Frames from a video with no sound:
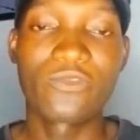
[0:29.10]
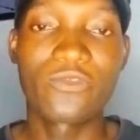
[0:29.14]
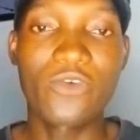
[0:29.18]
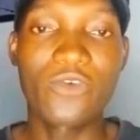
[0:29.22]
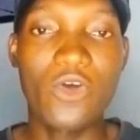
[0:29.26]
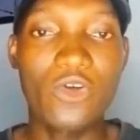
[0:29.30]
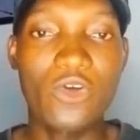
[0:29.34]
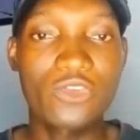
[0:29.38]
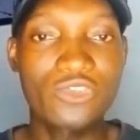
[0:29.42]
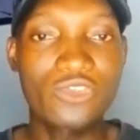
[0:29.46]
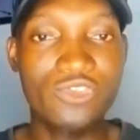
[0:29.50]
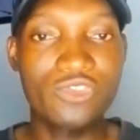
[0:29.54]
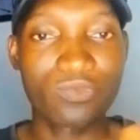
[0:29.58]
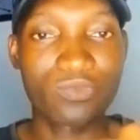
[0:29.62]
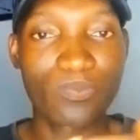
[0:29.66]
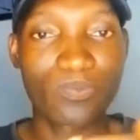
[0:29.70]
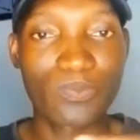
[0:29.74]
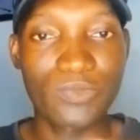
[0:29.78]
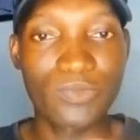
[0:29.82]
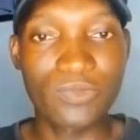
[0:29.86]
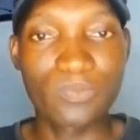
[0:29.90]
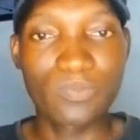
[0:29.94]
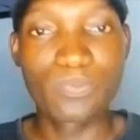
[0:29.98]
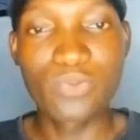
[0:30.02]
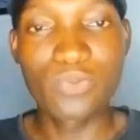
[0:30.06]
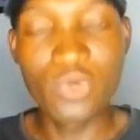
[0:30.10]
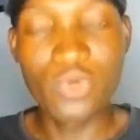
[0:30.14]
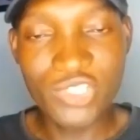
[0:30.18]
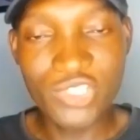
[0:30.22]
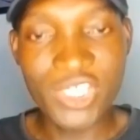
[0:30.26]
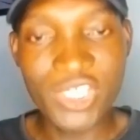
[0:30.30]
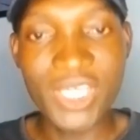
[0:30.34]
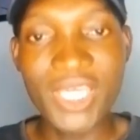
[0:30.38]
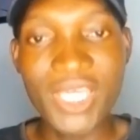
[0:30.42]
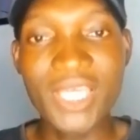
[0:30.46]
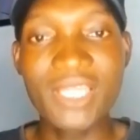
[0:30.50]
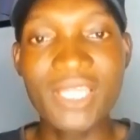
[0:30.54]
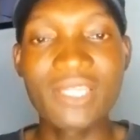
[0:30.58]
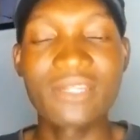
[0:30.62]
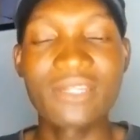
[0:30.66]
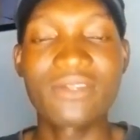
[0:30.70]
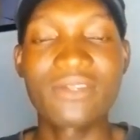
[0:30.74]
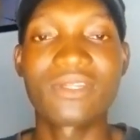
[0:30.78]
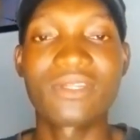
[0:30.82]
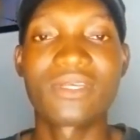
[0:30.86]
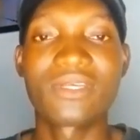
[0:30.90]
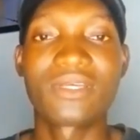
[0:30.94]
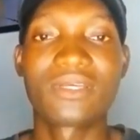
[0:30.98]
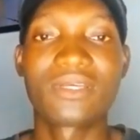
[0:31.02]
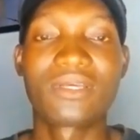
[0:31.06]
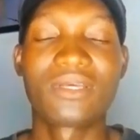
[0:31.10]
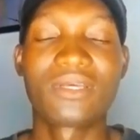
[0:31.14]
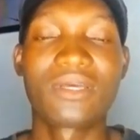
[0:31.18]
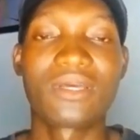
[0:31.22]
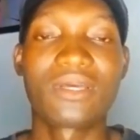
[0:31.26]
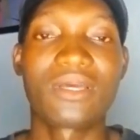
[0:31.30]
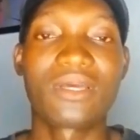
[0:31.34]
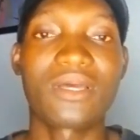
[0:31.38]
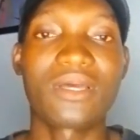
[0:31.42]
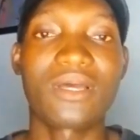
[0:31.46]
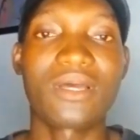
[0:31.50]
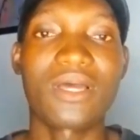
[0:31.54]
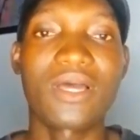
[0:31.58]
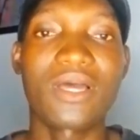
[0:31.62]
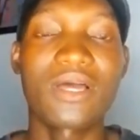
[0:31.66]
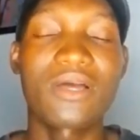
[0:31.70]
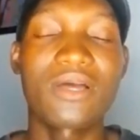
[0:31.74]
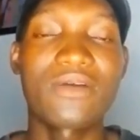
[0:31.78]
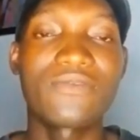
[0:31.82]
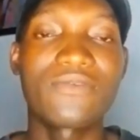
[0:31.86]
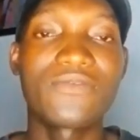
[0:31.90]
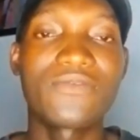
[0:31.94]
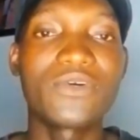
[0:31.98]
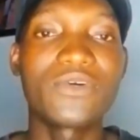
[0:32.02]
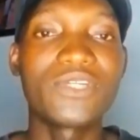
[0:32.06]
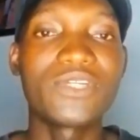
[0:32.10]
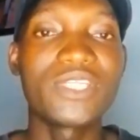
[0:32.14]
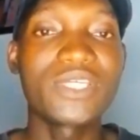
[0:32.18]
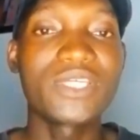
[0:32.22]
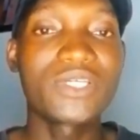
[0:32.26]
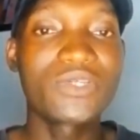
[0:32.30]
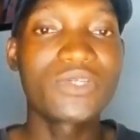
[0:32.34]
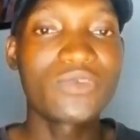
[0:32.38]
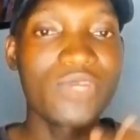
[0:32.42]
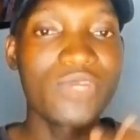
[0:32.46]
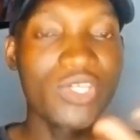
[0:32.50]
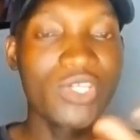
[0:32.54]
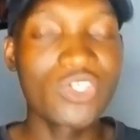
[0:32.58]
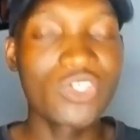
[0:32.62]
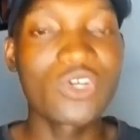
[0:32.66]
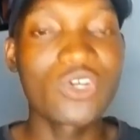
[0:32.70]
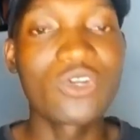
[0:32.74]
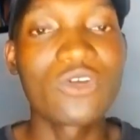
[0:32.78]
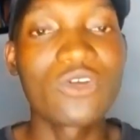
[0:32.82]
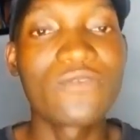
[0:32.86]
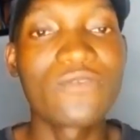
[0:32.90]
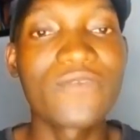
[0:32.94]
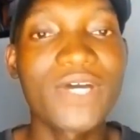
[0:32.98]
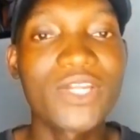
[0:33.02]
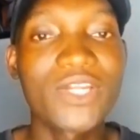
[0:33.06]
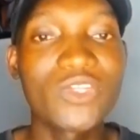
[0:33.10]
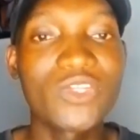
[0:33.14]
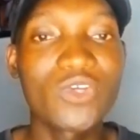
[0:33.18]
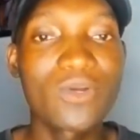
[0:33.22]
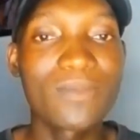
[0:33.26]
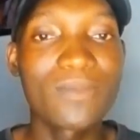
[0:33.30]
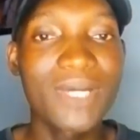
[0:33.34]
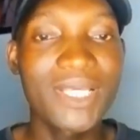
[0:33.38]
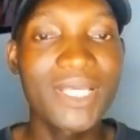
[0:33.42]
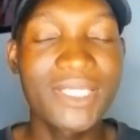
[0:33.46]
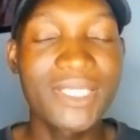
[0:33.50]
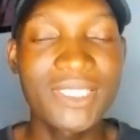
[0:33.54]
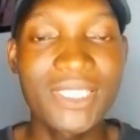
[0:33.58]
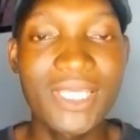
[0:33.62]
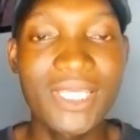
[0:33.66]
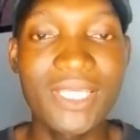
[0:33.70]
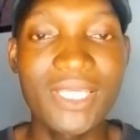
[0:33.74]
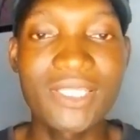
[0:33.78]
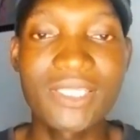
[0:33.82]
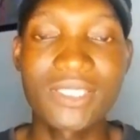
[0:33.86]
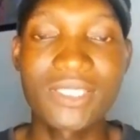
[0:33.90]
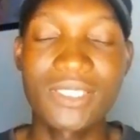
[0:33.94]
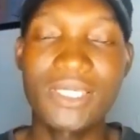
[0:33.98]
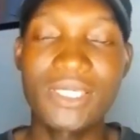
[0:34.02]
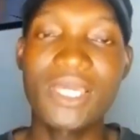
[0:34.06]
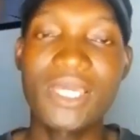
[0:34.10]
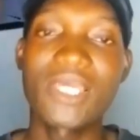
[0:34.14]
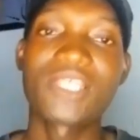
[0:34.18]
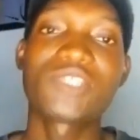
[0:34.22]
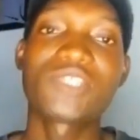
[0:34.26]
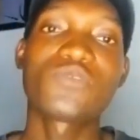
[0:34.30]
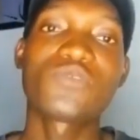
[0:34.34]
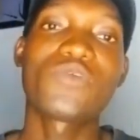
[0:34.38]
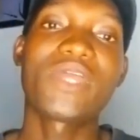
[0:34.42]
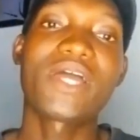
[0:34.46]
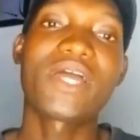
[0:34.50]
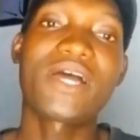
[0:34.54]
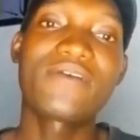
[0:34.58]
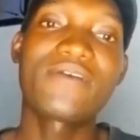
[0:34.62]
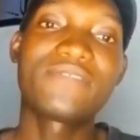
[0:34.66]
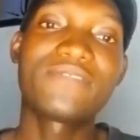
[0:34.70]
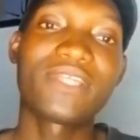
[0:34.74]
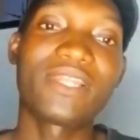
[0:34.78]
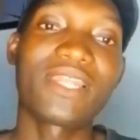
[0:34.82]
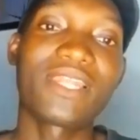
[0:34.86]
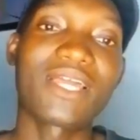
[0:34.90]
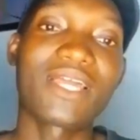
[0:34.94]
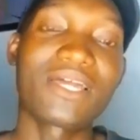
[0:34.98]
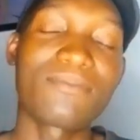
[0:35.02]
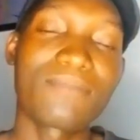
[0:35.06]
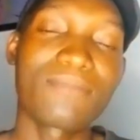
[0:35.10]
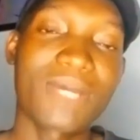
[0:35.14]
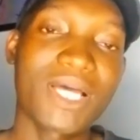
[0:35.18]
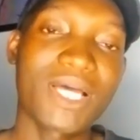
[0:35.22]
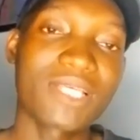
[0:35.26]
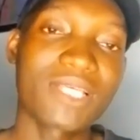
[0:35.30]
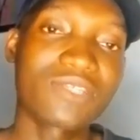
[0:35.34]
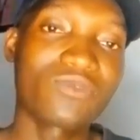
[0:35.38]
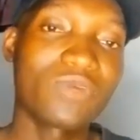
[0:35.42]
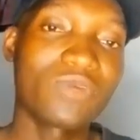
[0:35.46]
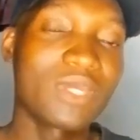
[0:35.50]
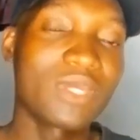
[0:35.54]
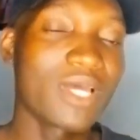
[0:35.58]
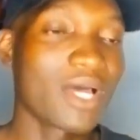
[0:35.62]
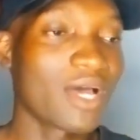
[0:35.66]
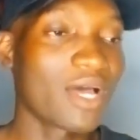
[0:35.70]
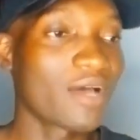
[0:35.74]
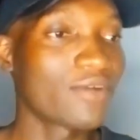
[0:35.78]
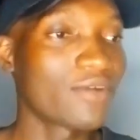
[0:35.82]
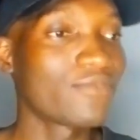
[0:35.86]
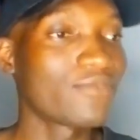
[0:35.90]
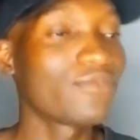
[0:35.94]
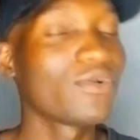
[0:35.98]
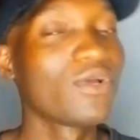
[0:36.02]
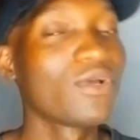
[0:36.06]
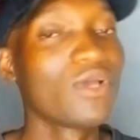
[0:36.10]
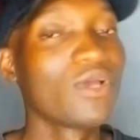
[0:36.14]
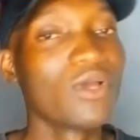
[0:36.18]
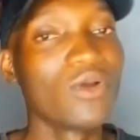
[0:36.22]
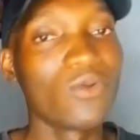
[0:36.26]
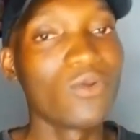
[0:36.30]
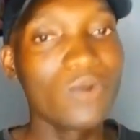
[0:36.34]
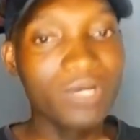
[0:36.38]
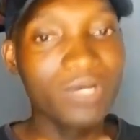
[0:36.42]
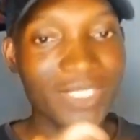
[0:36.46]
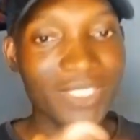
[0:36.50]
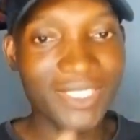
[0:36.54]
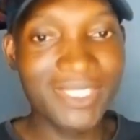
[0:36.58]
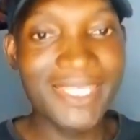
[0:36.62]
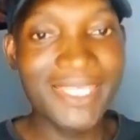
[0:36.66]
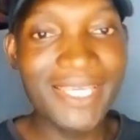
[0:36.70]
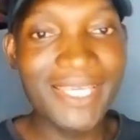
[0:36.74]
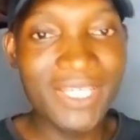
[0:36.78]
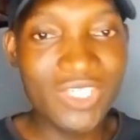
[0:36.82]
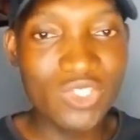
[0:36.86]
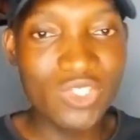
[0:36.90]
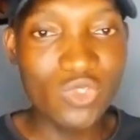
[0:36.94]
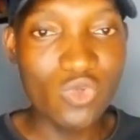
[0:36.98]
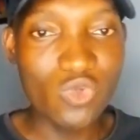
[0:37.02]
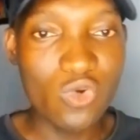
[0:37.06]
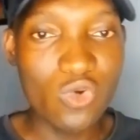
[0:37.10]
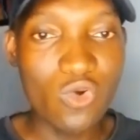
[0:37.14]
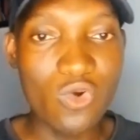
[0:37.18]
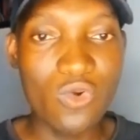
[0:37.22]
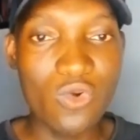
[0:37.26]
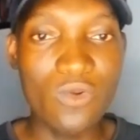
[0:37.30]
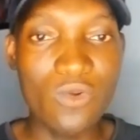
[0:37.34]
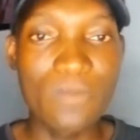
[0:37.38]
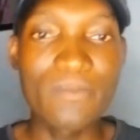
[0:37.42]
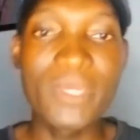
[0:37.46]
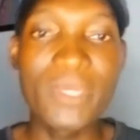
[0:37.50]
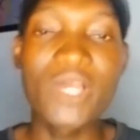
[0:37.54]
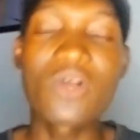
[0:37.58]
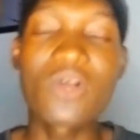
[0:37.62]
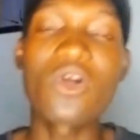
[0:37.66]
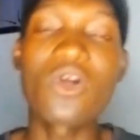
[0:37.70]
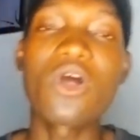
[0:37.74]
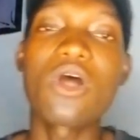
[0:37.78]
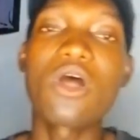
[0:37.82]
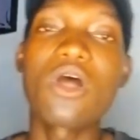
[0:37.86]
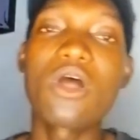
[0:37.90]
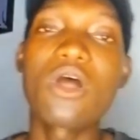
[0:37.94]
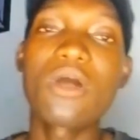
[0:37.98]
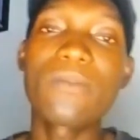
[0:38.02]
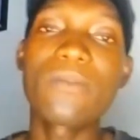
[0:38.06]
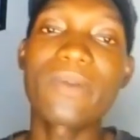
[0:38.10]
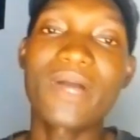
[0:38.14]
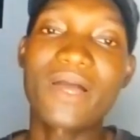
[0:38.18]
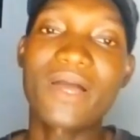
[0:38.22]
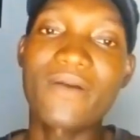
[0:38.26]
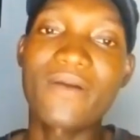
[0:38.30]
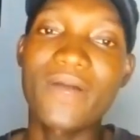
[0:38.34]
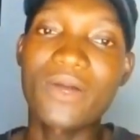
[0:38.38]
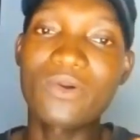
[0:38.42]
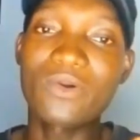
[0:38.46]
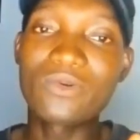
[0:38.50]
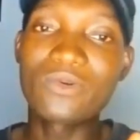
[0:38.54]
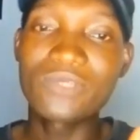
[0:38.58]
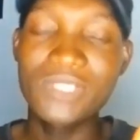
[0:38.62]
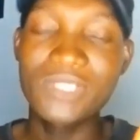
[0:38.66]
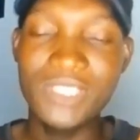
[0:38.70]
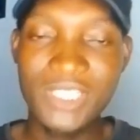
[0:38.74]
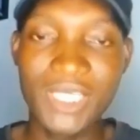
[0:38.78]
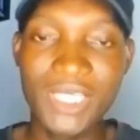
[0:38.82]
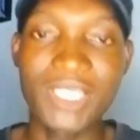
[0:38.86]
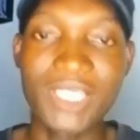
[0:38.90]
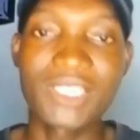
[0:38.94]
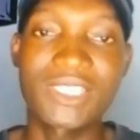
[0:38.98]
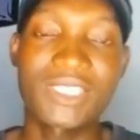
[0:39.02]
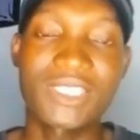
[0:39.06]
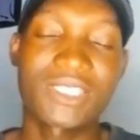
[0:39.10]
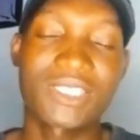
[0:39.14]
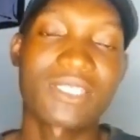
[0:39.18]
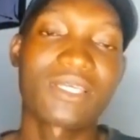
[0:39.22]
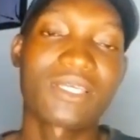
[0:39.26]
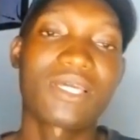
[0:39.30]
for pushing for the creation of Anioma State. Yes, we have the landmass, we have what it takes to make up our own state.